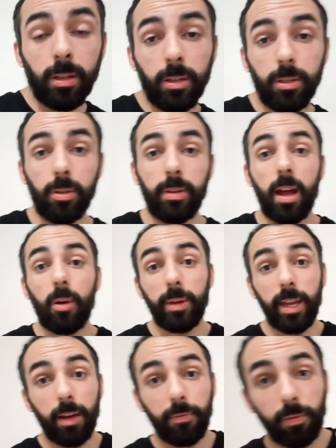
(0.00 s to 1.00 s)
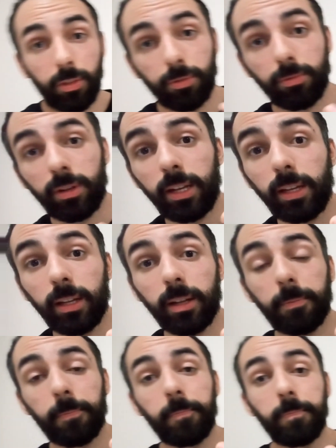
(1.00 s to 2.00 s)
So now we have 3
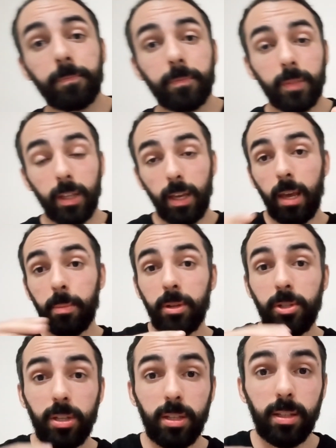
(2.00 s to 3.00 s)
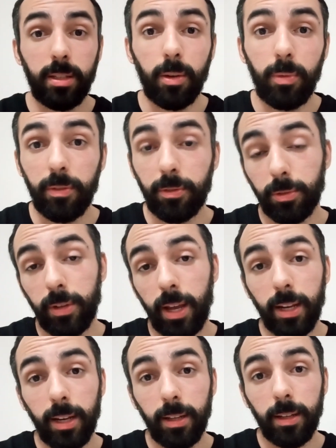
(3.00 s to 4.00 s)
images that we've created.